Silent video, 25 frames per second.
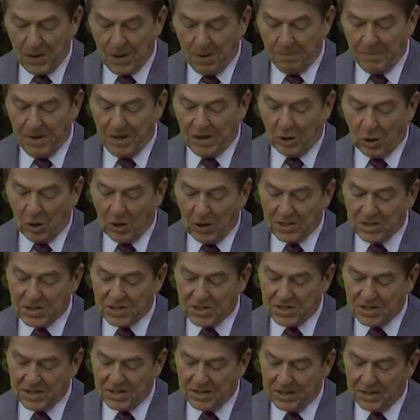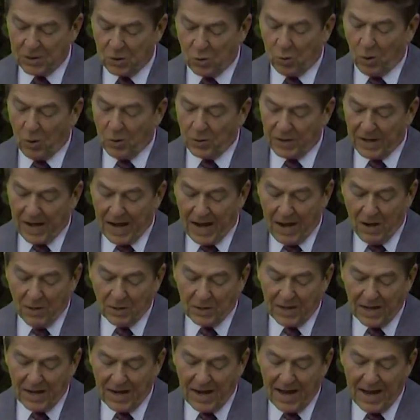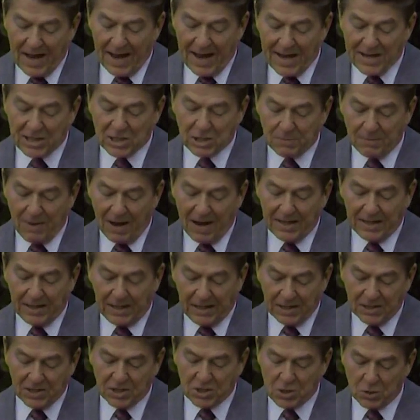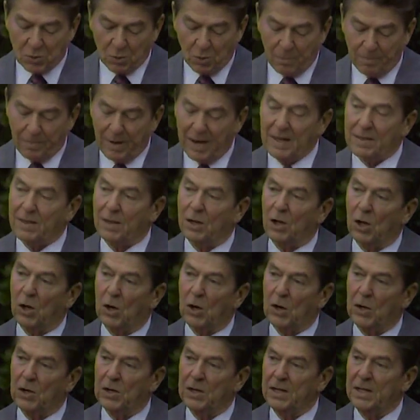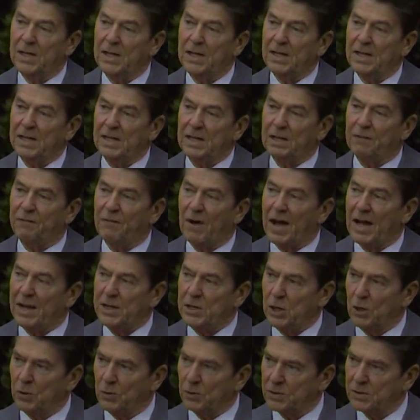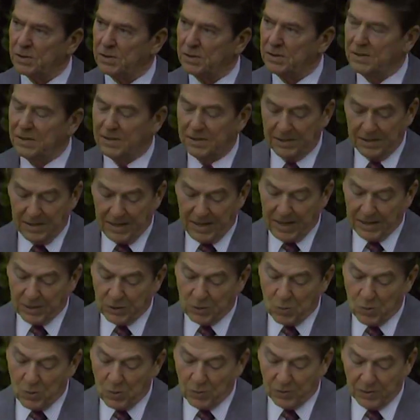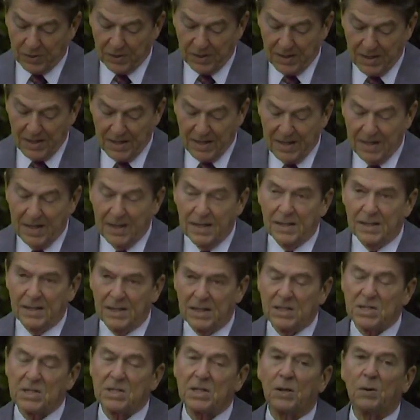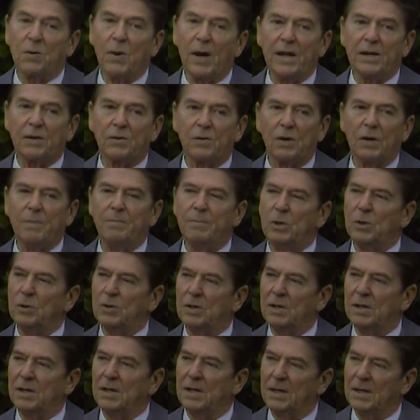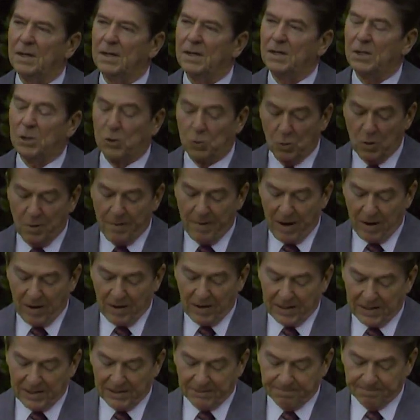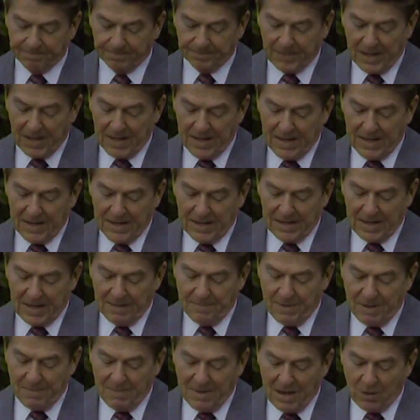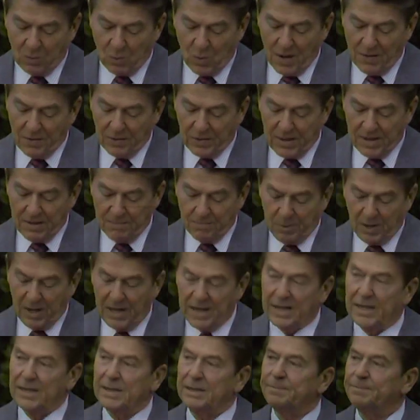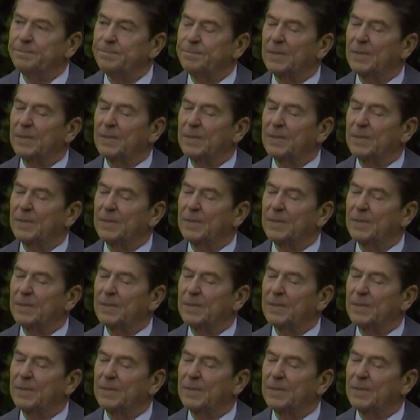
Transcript: because, quote, how can I ask my kids to obey the law if I don't? End quote. This is a great tribute to America. Let me make one thing plain.